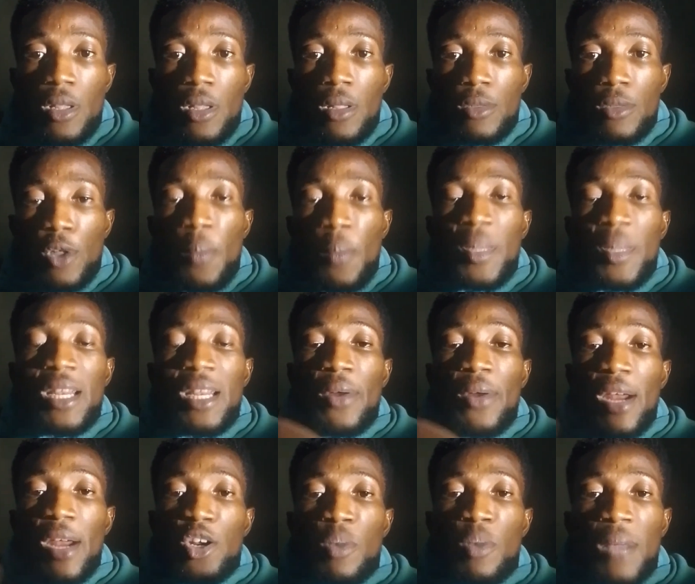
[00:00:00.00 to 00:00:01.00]
Don't be the
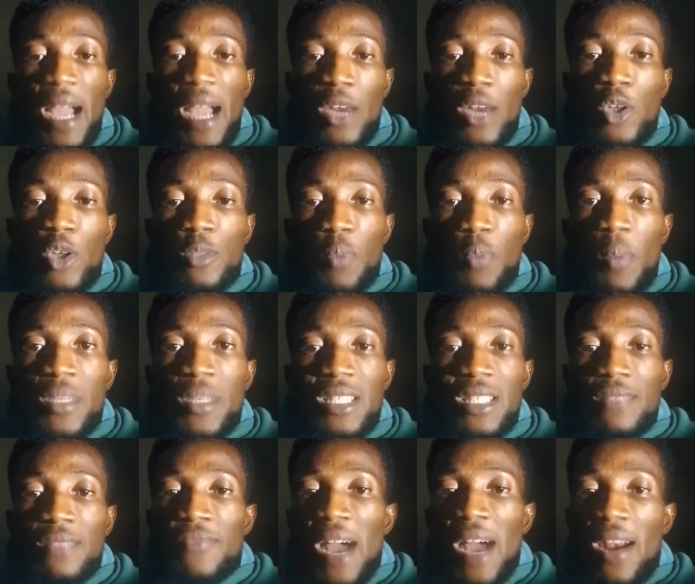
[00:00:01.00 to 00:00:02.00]
random guy. Don't publish
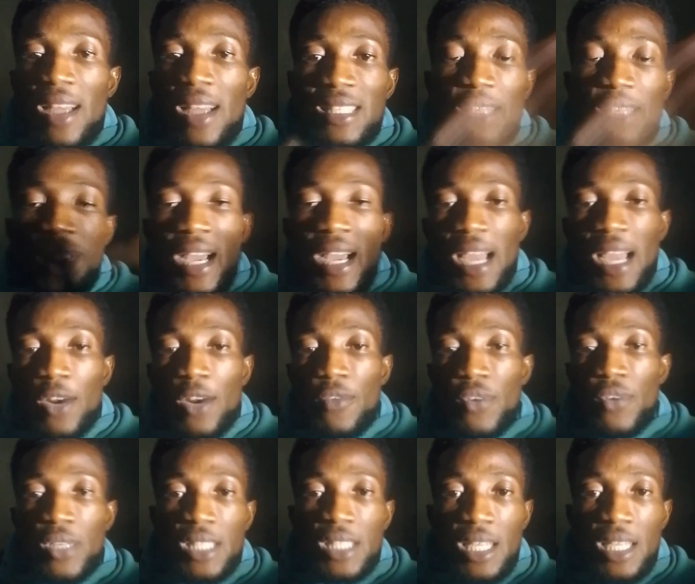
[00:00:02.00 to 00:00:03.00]
viral different kind of
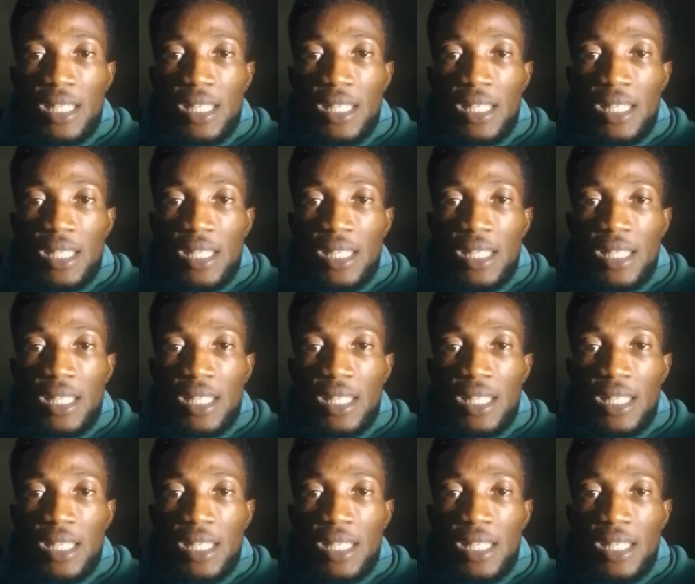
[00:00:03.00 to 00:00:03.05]
content.